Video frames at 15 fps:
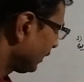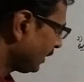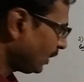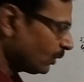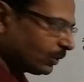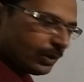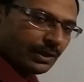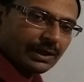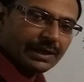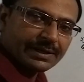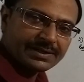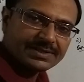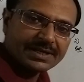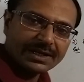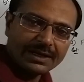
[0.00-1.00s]
Now
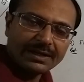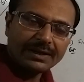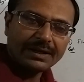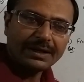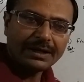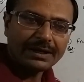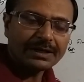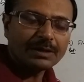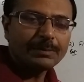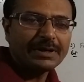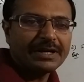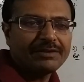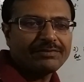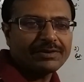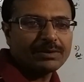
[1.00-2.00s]
let us take a little
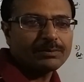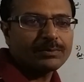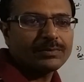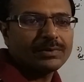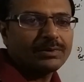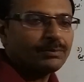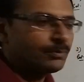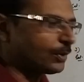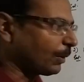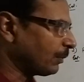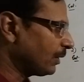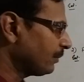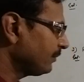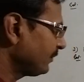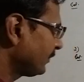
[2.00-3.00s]
bit different
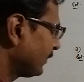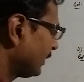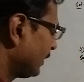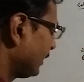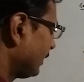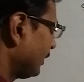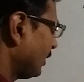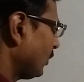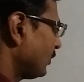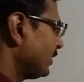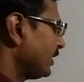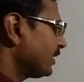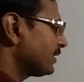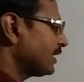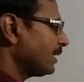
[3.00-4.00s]
problem. Now
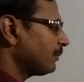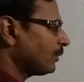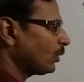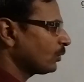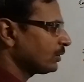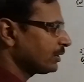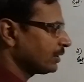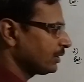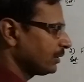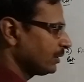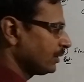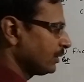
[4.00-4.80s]
here the amount